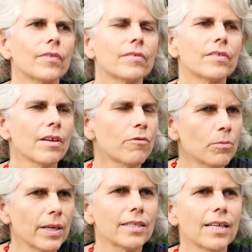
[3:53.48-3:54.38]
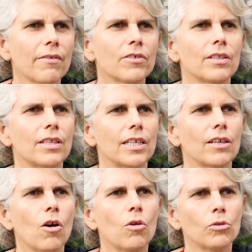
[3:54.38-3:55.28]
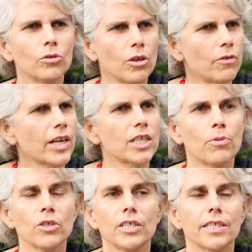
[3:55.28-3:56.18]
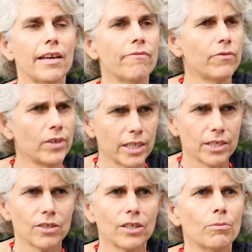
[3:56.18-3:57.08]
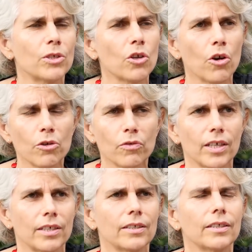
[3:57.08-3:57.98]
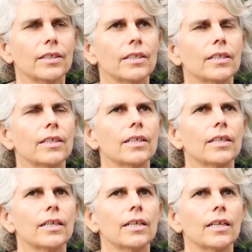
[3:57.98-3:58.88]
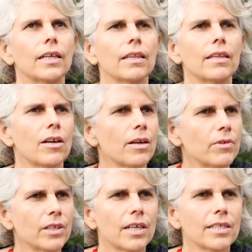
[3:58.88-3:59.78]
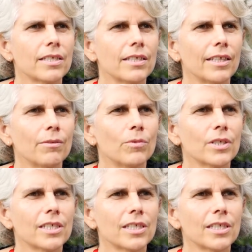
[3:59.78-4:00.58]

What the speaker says: several months after the whole notification process had finished, it was over, that I realized it was